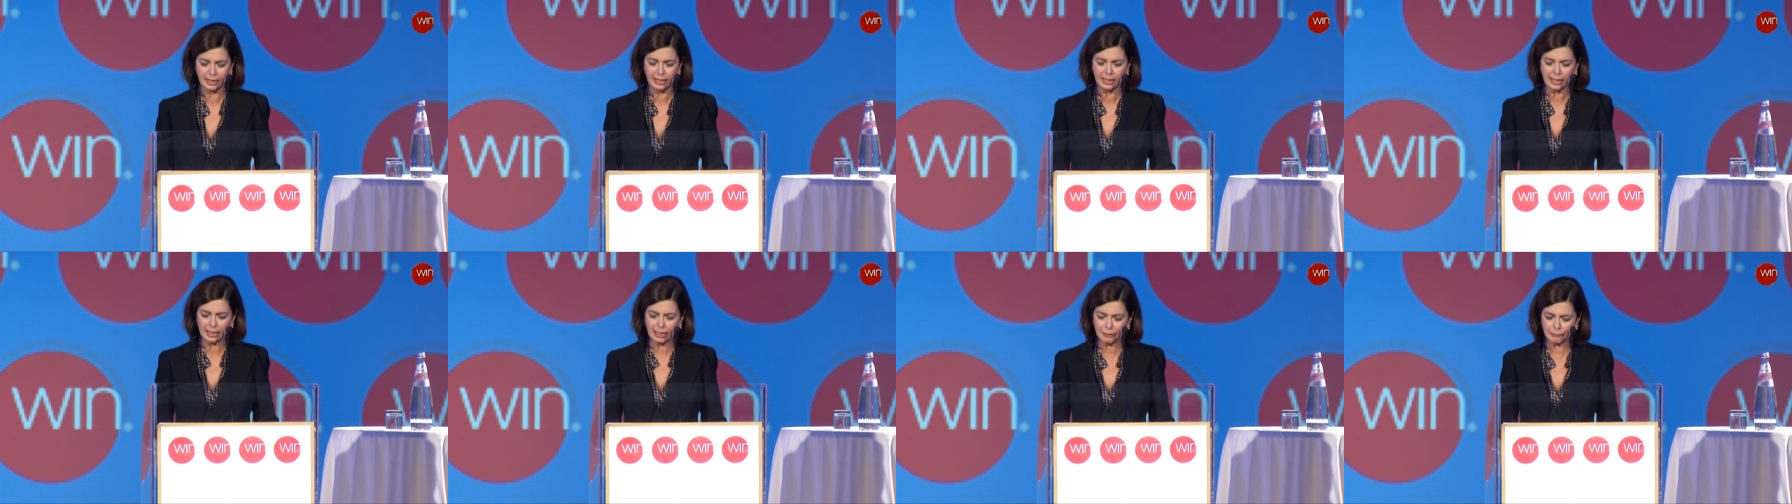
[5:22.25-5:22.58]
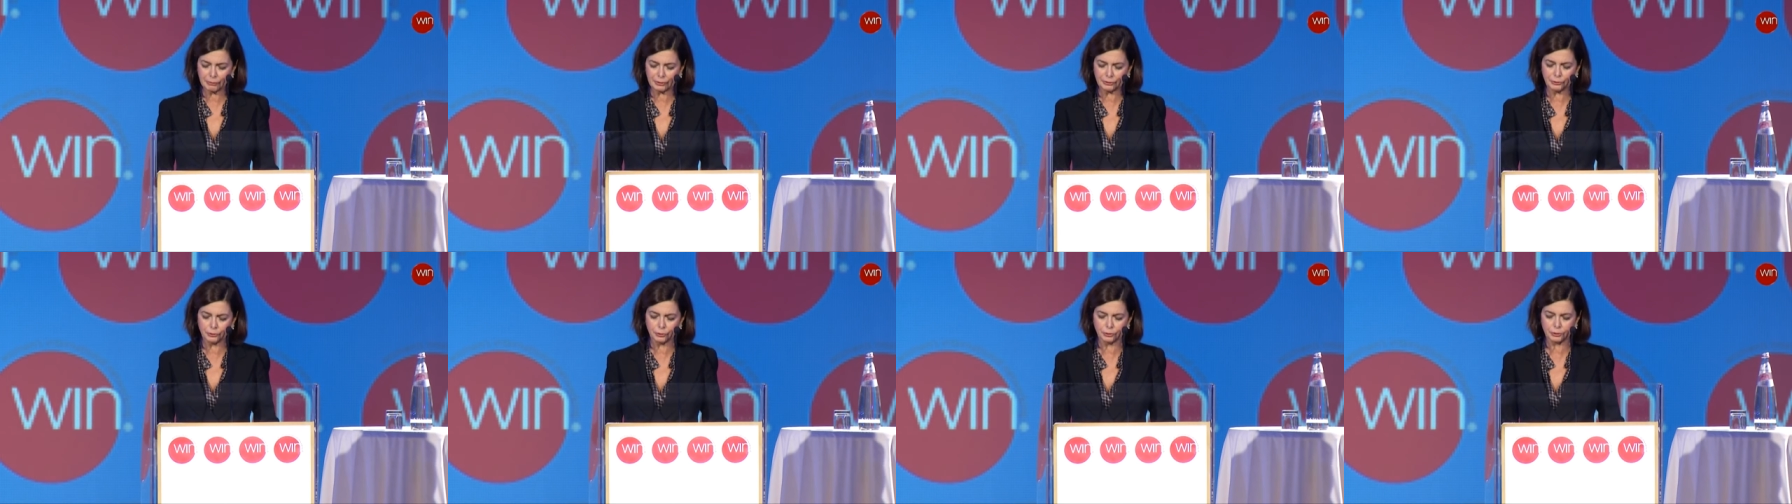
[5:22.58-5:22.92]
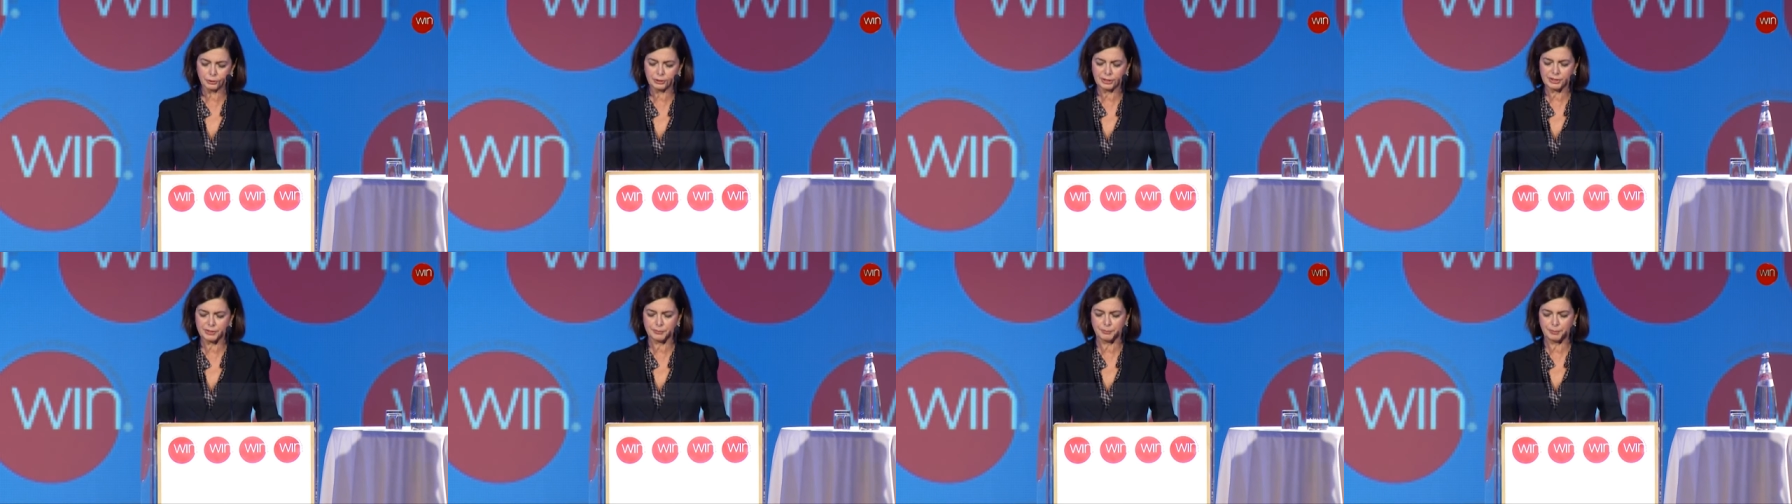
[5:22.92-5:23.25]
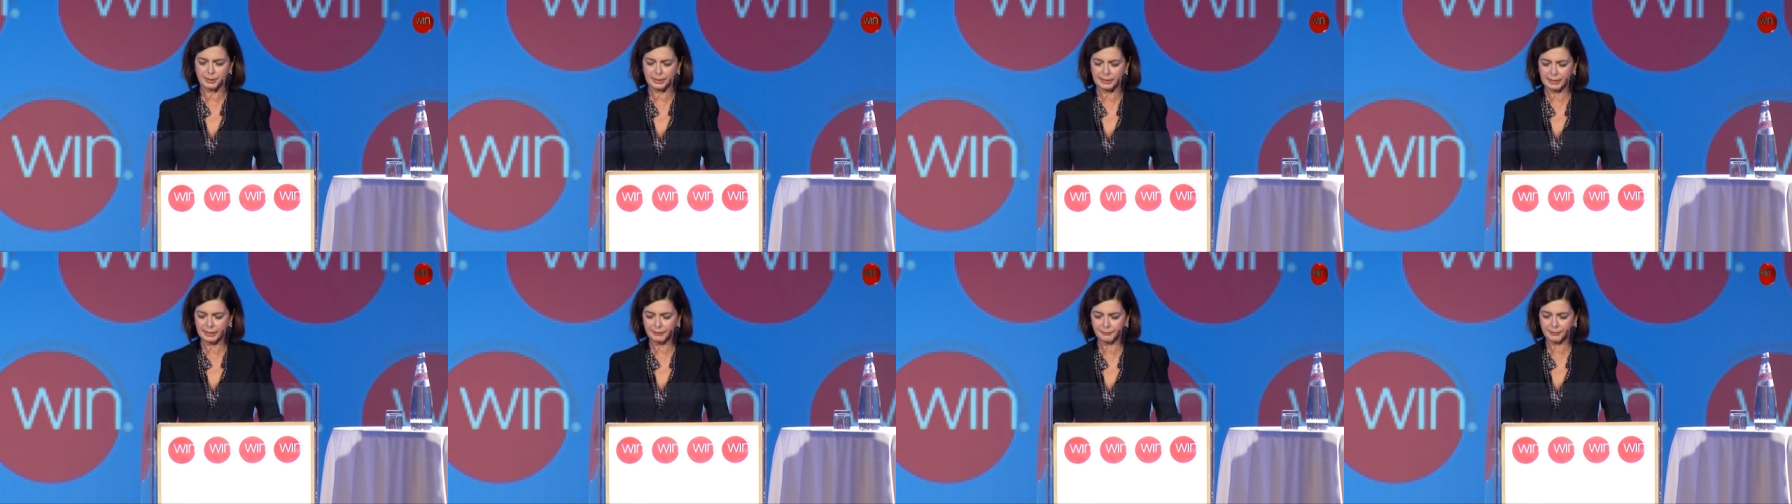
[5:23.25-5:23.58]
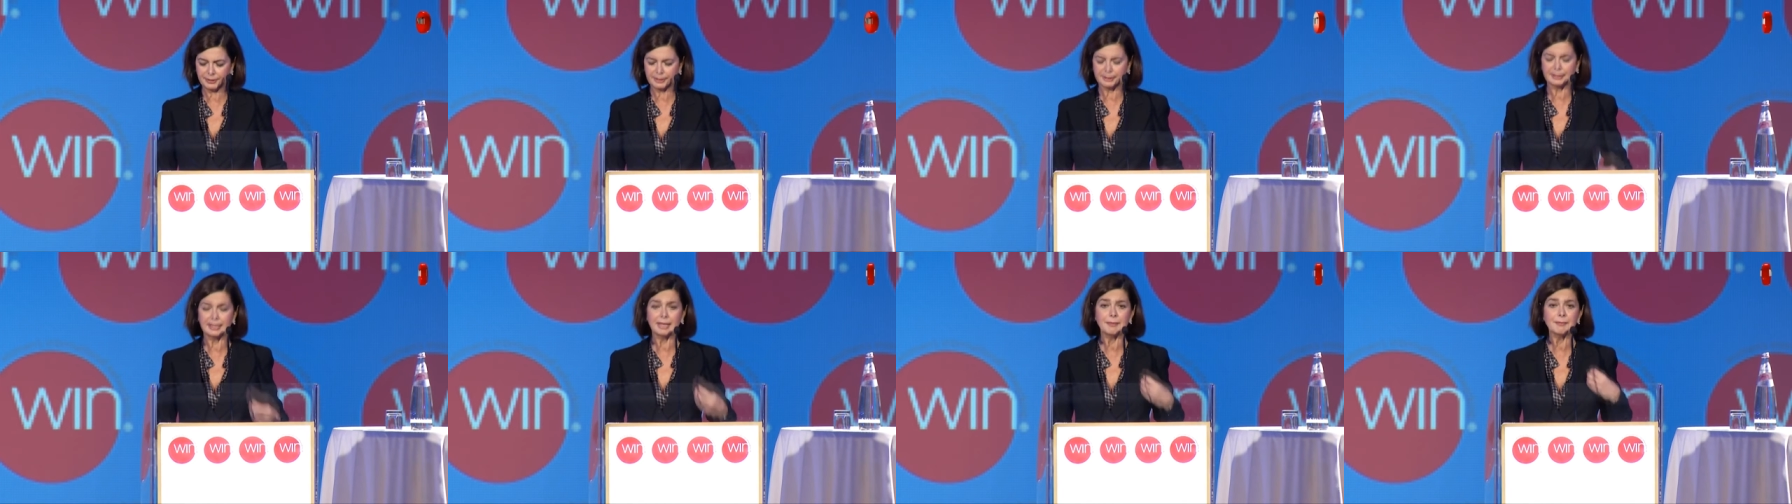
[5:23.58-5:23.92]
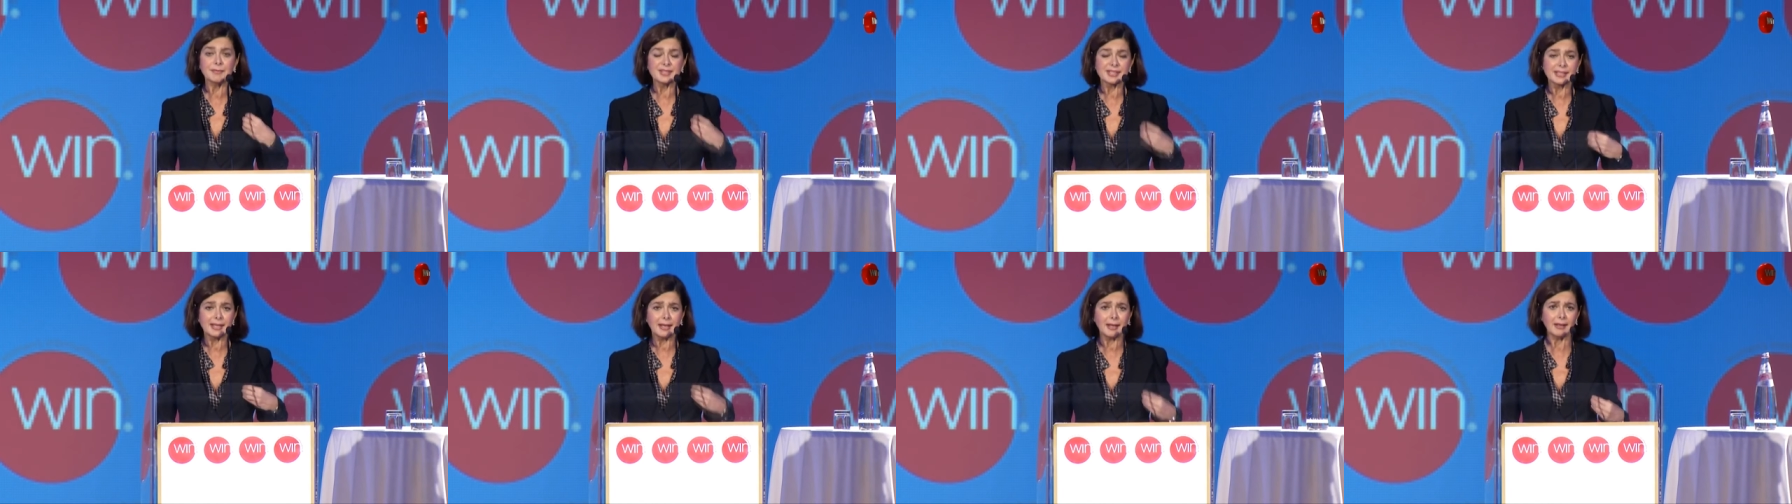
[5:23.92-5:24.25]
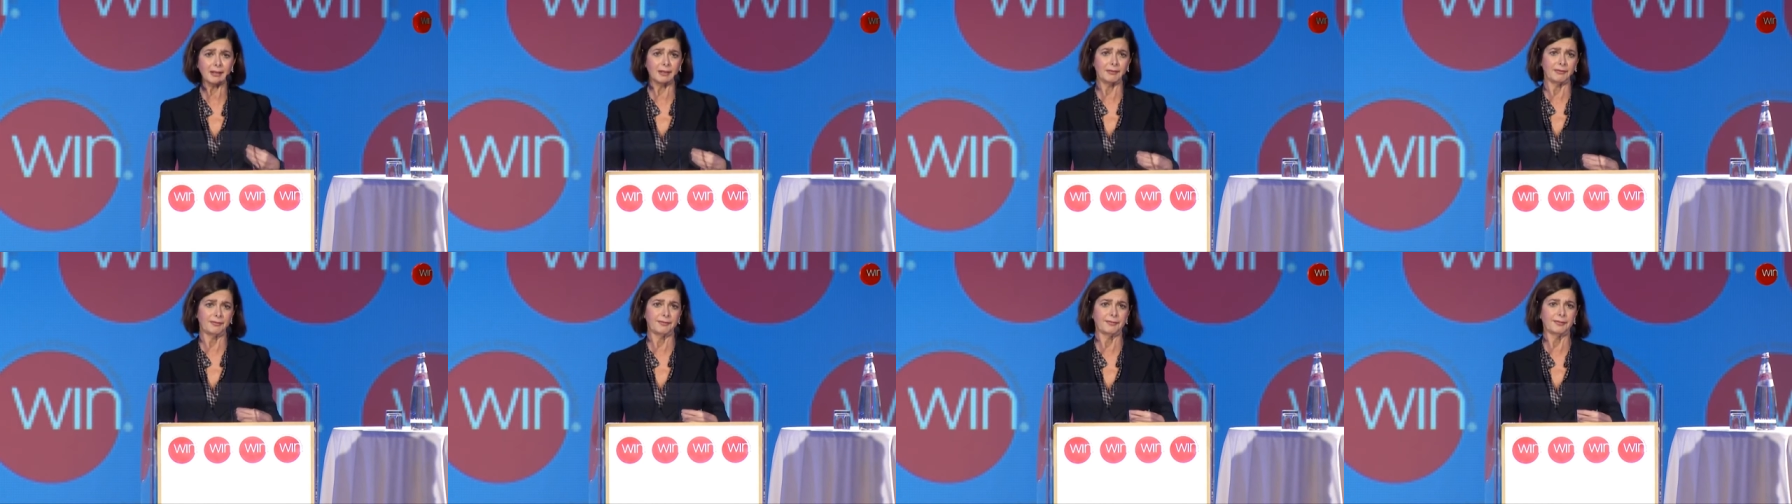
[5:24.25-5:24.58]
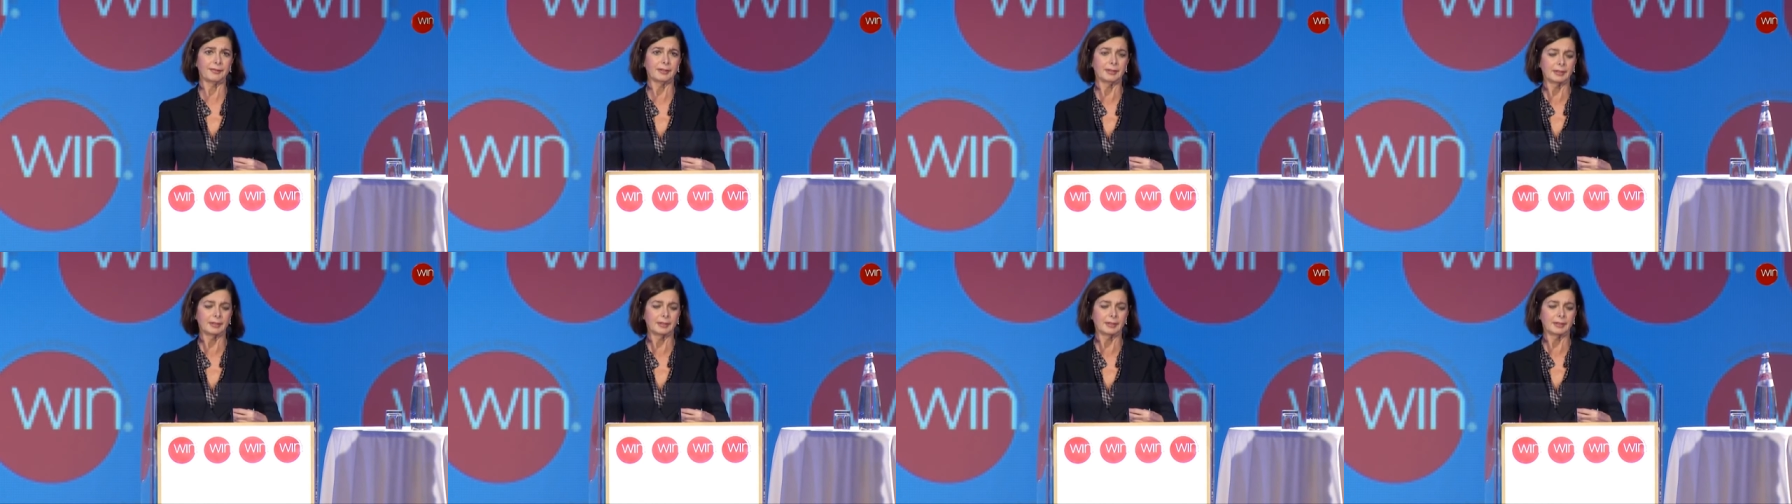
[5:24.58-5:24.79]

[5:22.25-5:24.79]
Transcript: our daughters believe in themselves